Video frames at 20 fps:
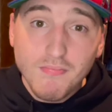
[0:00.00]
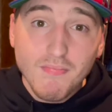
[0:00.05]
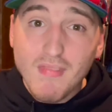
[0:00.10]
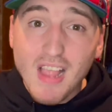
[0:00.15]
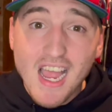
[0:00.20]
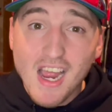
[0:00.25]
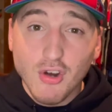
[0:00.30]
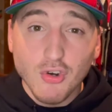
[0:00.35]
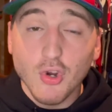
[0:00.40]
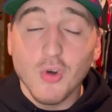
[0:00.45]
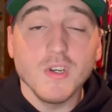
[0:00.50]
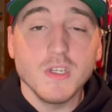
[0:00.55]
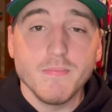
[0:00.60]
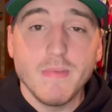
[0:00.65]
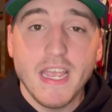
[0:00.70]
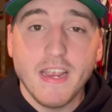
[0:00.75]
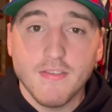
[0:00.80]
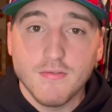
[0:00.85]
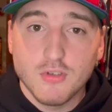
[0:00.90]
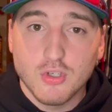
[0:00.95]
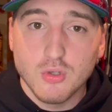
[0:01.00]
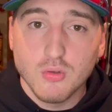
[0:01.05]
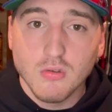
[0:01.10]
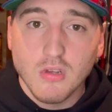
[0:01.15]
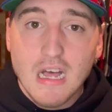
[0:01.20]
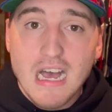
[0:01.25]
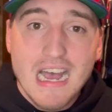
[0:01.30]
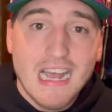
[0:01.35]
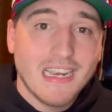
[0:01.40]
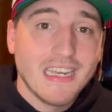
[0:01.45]
I don't know what to make of Drew
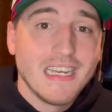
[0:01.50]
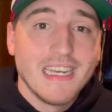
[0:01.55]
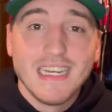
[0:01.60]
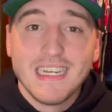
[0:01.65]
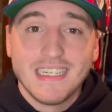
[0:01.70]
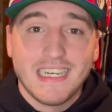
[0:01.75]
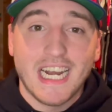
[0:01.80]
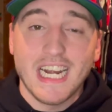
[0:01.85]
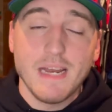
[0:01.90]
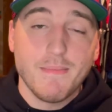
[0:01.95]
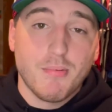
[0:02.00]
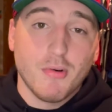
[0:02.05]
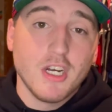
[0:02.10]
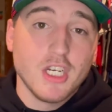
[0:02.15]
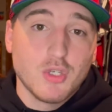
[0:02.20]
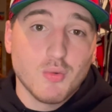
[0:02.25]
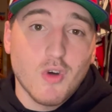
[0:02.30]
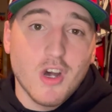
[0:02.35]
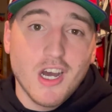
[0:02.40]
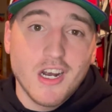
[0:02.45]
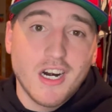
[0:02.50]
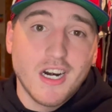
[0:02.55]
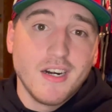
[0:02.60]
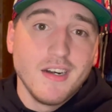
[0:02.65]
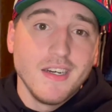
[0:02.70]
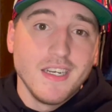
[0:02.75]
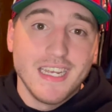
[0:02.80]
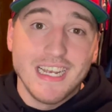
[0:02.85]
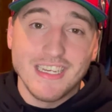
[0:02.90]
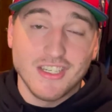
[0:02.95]
Lock. Teddy Bridgewater
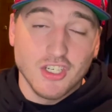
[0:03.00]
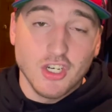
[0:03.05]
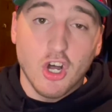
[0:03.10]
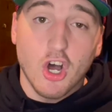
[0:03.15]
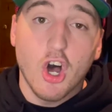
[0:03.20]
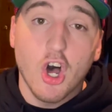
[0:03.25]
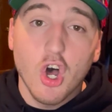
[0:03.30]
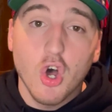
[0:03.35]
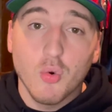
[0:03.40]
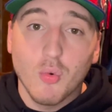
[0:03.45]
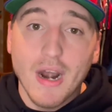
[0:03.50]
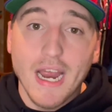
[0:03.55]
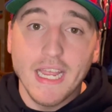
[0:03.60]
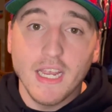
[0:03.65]
is an all-right